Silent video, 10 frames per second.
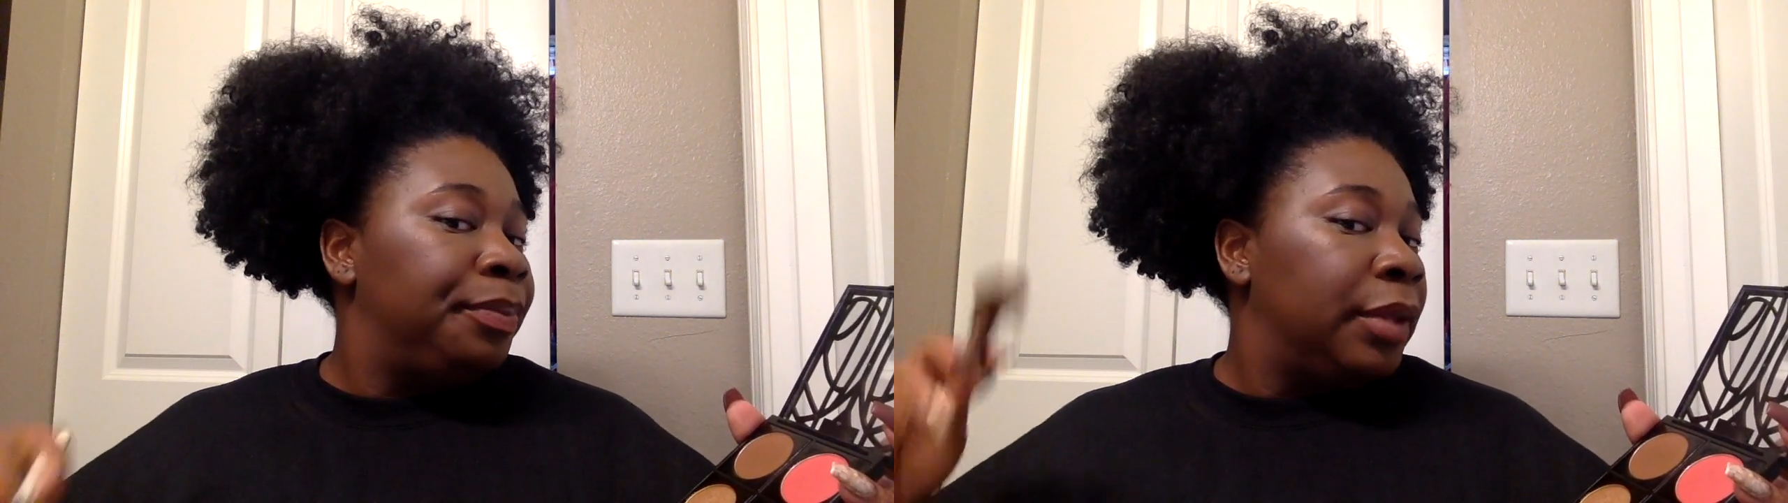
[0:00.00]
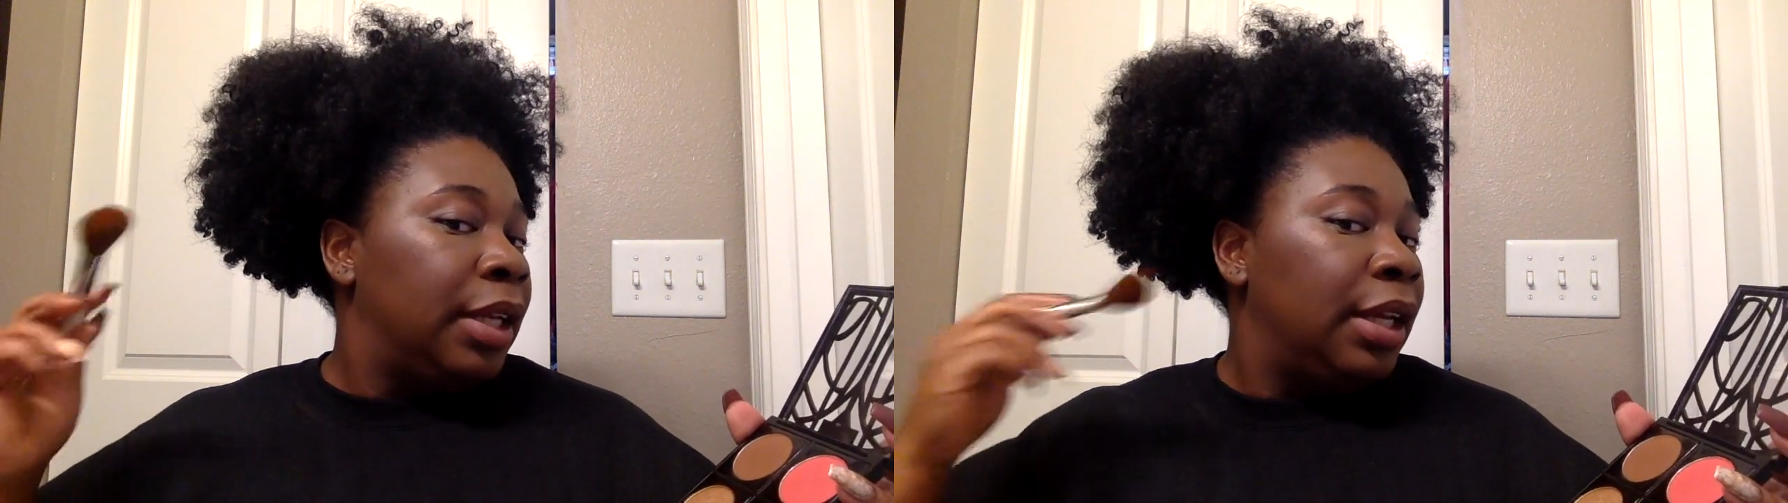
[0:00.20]

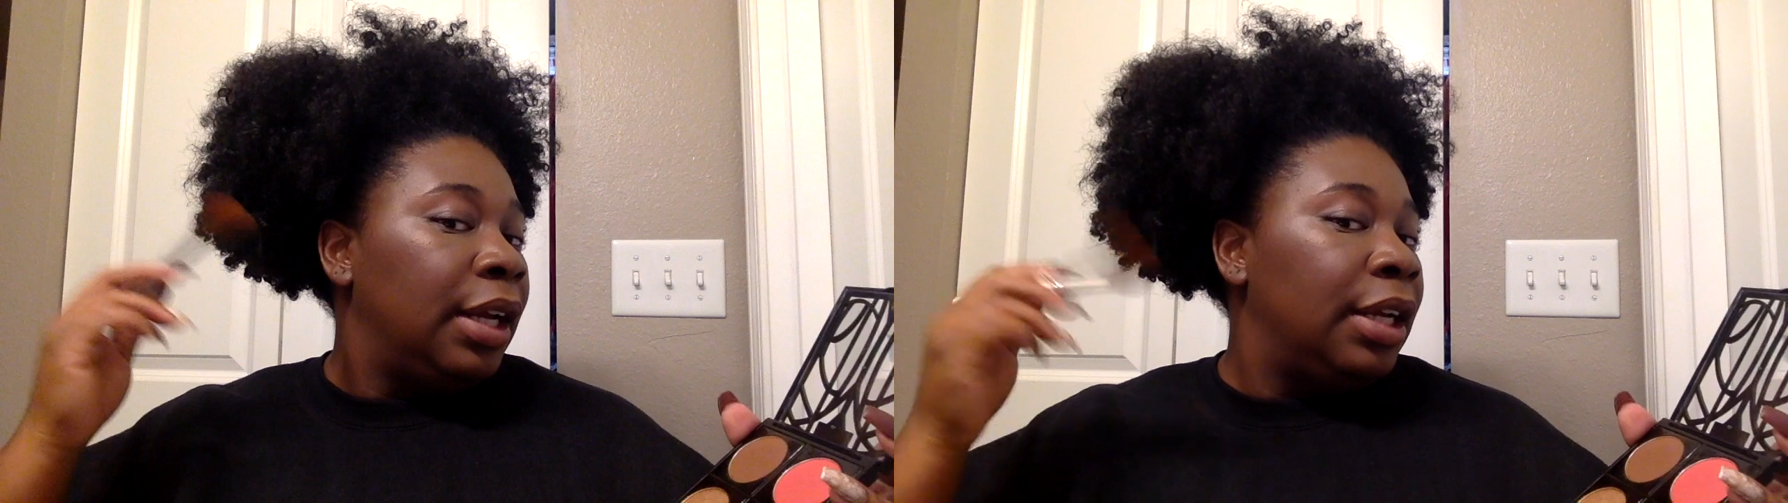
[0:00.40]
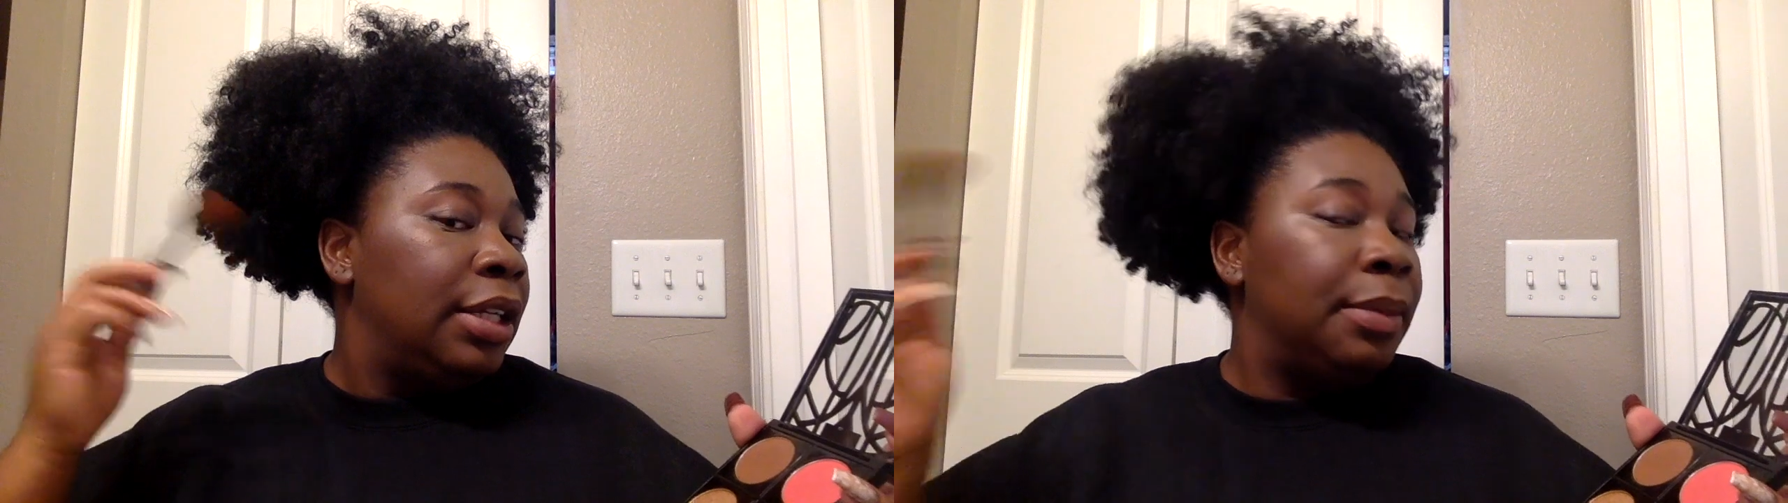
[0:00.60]
I think
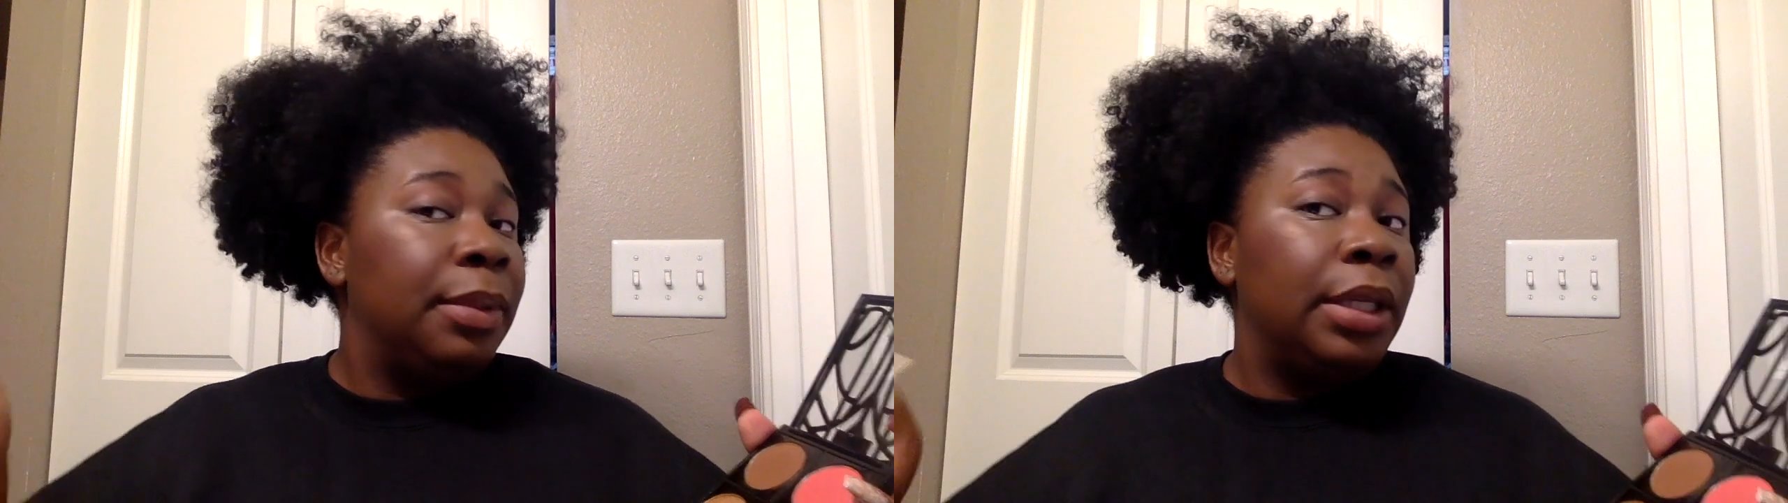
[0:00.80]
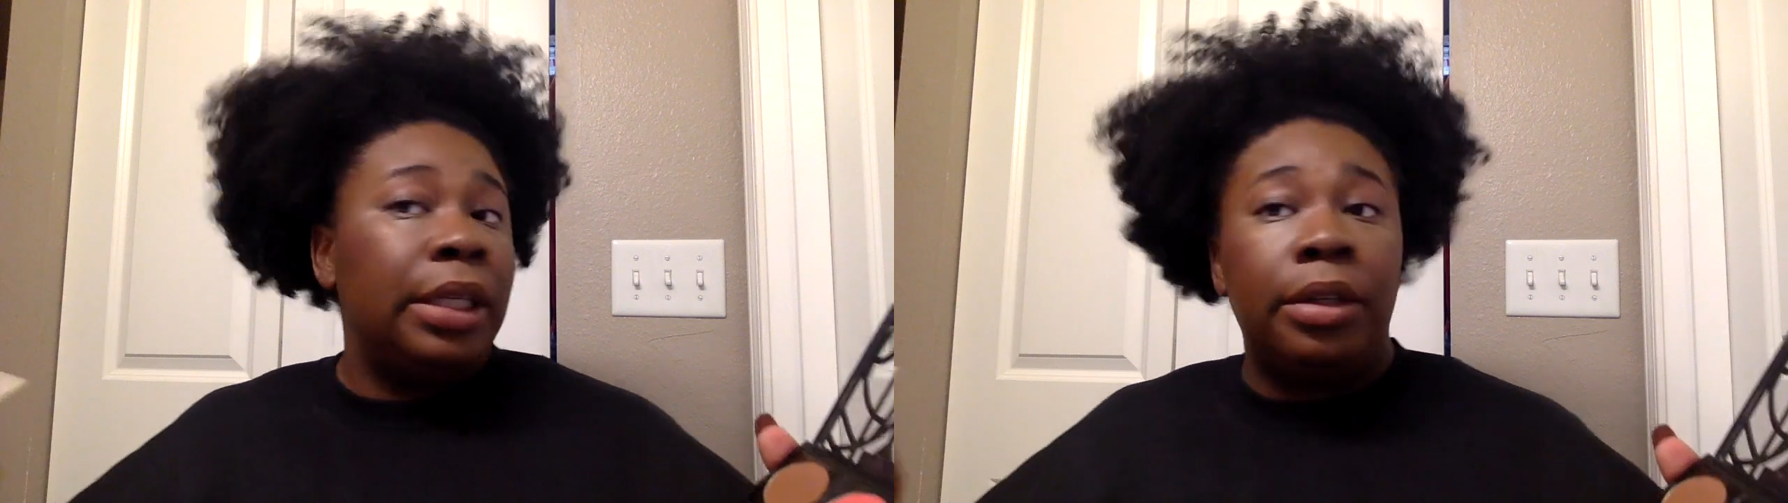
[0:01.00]
I need to
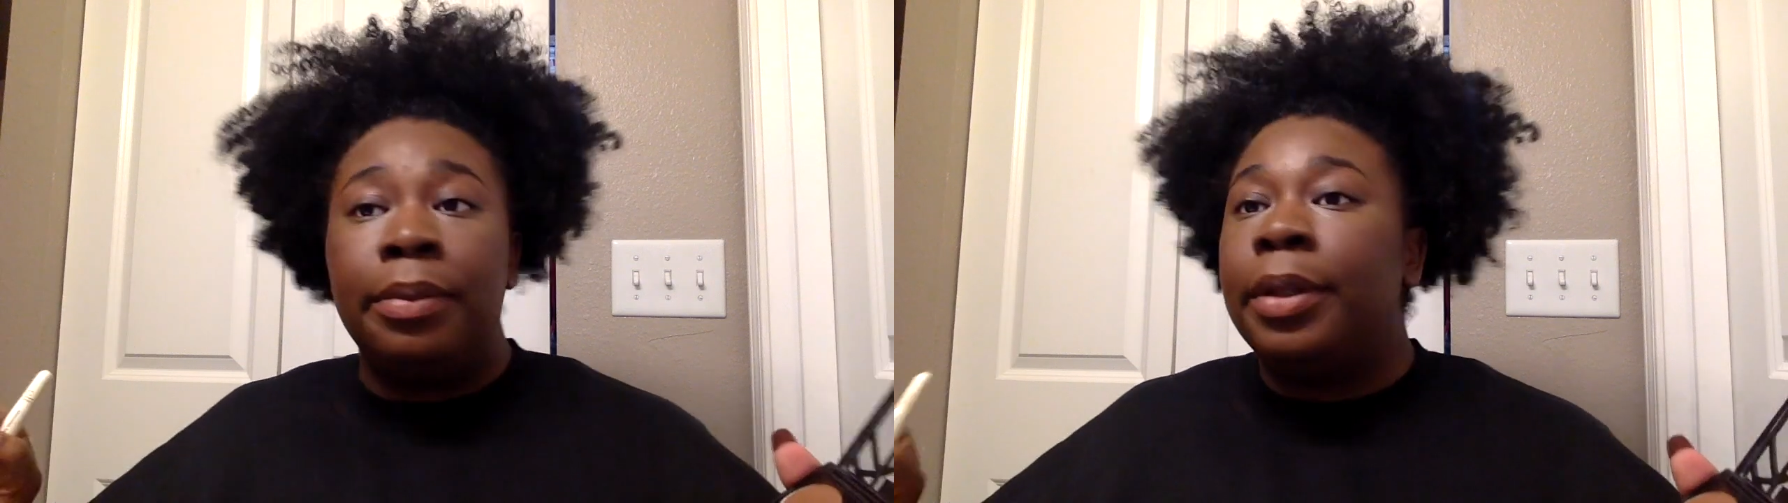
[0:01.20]
blend a